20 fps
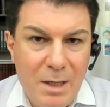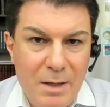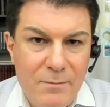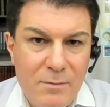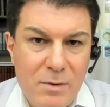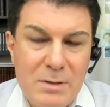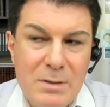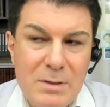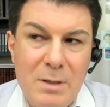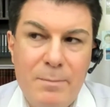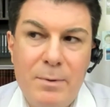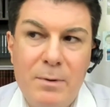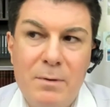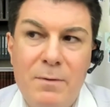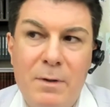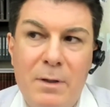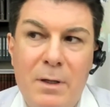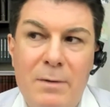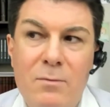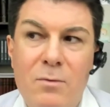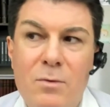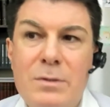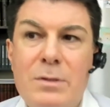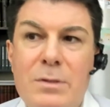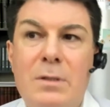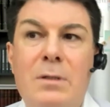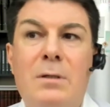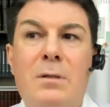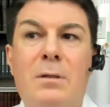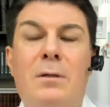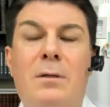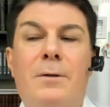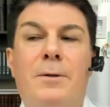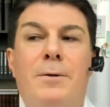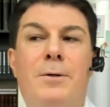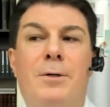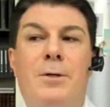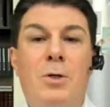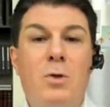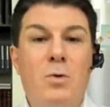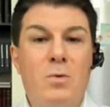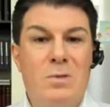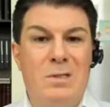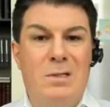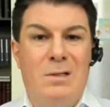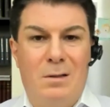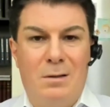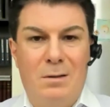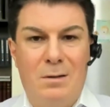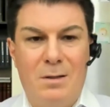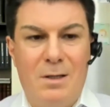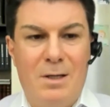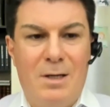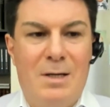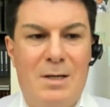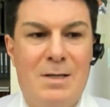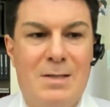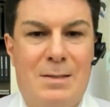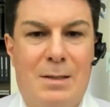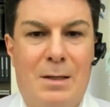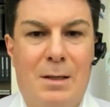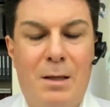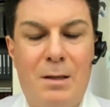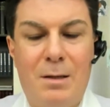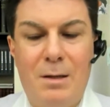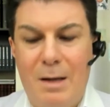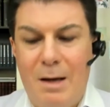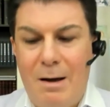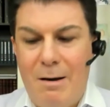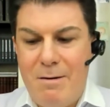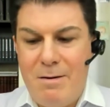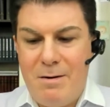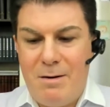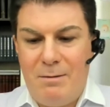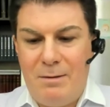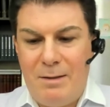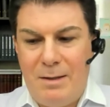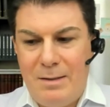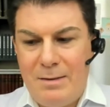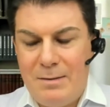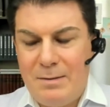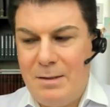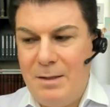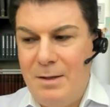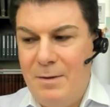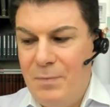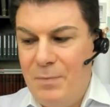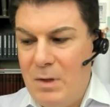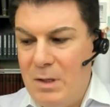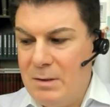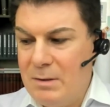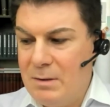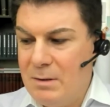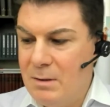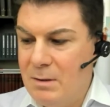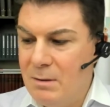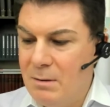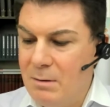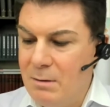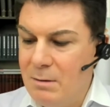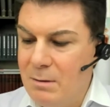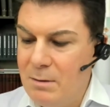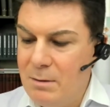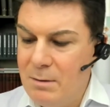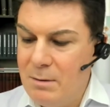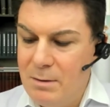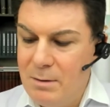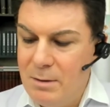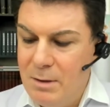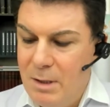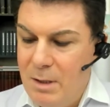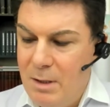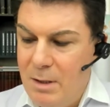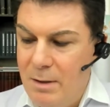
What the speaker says: For example, when I was in New Zealand, suddenly I realized that